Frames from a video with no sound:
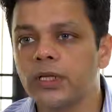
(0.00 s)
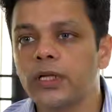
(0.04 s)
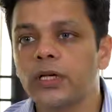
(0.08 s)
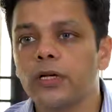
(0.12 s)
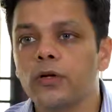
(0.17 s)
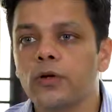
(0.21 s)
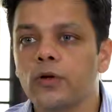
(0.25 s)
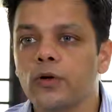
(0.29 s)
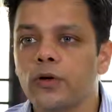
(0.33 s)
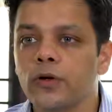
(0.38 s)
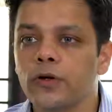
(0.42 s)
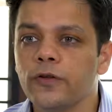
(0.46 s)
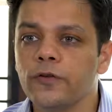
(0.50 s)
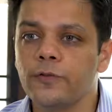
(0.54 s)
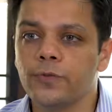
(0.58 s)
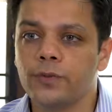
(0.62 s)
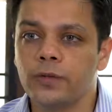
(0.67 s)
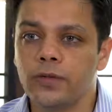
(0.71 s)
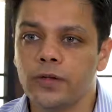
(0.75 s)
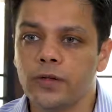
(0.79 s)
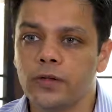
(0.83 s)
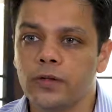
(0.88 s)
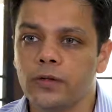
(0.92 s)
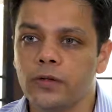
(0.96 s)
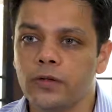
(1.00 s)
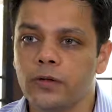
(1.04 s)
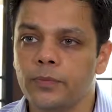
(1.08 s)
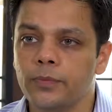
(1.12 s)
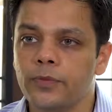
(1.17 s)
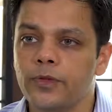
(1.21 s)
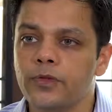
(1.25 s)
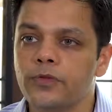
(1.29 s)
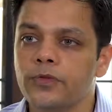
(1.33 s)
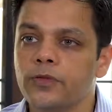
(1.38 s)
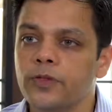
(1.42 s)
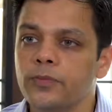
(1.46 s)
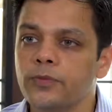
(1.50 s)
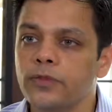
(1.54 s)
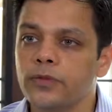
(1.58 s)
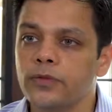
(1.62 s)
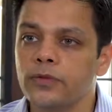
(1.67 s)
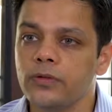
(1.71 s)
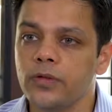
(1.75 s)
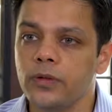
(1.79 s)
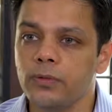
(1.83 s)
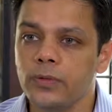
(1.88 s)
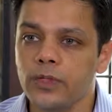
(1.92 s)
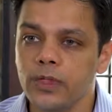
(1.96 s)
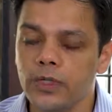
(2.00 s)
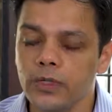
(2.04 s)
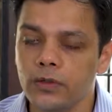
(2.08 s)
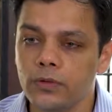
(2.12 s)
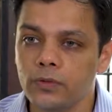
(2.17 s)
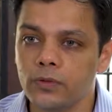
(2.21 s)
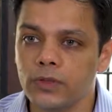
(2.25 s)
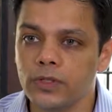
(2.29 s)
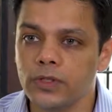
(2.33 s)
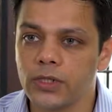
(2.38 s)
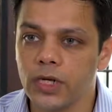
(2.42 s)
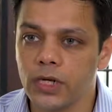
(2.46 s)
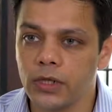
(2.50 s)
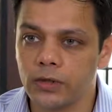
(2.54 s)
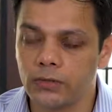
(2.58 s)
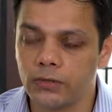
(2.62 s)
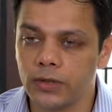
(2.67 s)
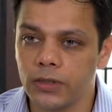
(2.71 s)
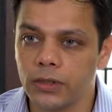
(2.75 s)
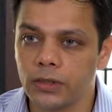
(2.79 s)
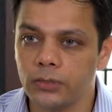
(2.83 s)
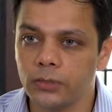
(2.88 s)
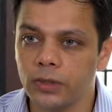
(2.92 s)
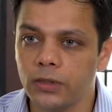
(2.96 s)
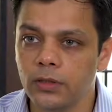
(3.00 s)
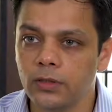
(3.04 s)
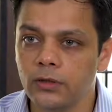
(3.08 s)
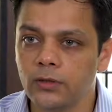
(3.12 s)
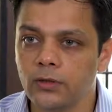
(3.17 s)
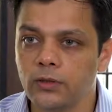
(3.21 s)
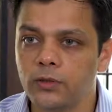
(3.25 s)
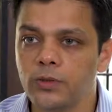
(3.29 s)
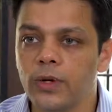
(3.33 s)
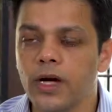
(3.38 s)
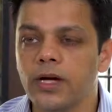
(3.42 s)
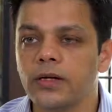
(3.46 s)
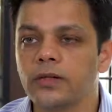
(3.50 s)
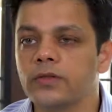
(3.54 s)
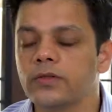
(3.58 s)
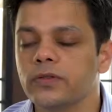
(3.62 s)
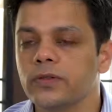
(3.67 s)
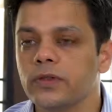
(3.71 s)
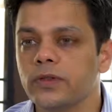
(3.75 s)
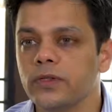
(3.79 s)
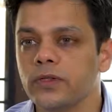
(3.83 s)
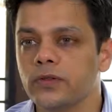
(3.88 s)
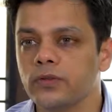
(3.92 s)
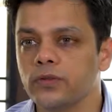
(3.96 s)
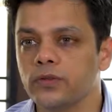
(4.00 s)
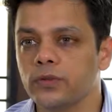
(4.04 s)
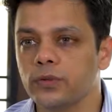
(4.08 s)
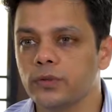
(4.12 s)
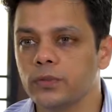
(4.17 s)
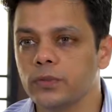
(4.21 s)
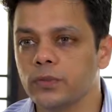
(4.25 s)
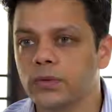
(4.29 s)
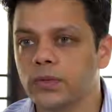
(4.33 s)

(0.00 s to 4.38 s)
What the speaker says: there are a lot of prescription remedies which are available to address the issue.